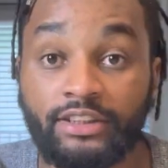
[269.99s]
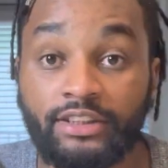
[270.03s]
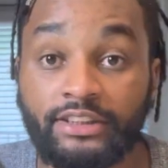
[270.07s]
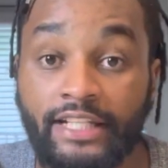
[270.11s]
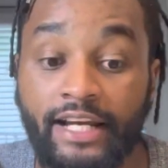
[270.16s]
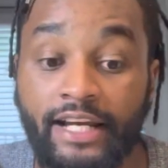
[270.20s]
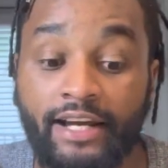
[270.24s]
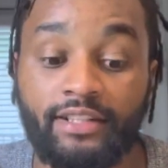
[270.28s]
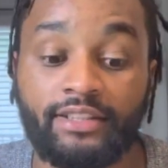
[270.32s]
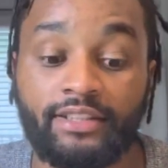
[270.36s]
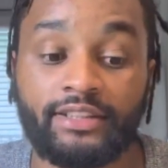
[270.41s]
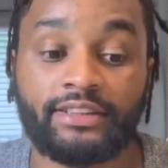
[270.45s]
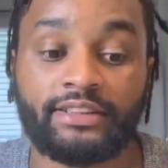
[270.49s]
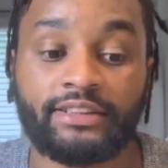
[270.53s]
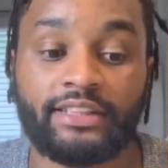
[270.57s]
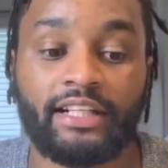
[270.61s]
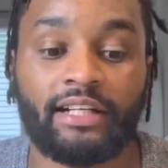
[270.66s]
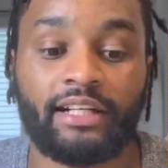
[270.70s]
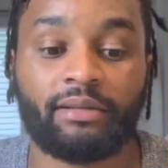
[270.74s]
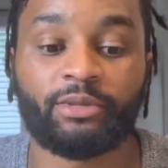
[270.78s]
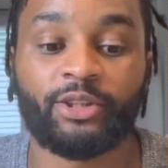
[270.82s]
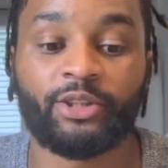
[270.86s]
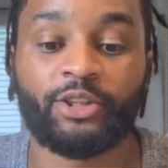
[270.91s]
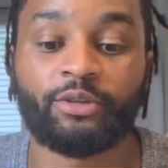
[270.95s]
challenge that
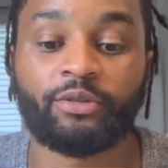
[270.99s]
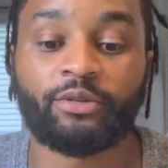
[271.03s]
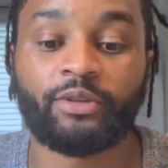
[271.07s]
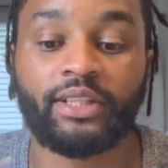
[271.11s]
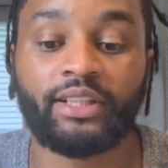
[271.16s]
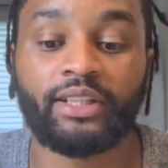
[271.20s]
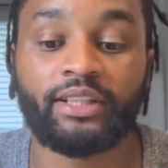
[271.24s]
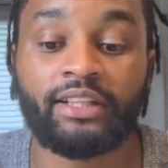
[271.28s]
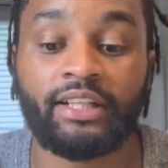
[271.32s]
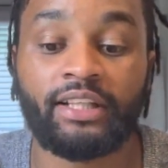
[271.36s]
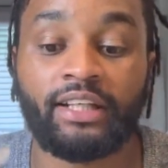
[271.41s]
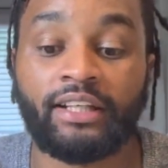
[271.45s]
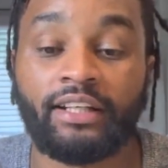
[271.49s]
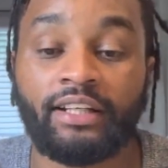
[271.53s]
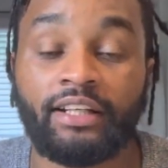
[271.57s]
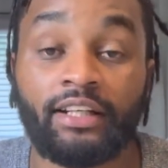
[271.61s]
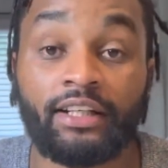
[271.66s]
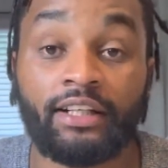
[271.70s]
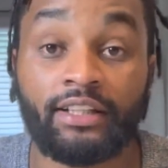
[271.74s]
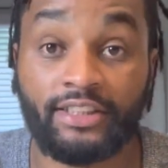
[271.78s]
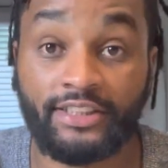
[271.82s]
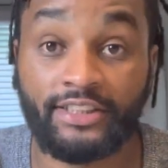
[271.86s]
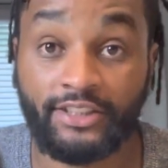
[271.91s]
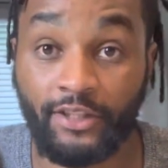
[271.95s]
I'm doing.
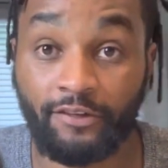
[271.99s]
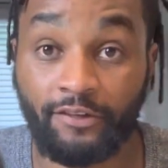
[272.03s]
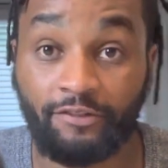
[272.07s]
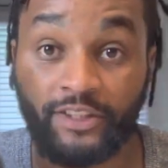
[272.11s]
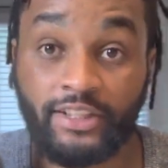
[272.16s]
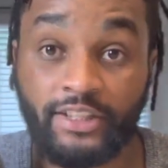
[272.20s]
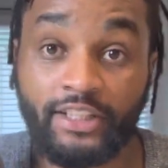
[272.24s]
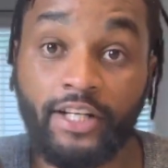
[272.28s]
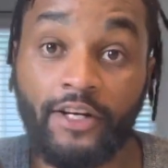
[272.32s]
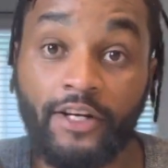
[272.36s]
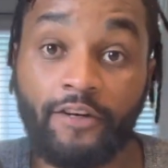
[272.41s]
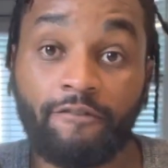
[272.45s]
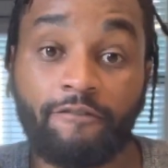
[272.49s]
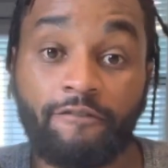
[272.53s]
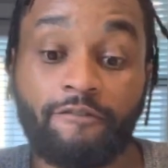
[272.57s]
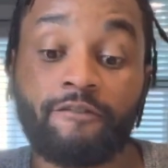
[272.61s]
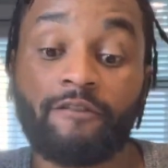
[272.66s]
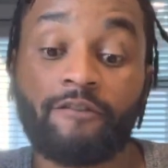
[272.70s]
Surf and Turf.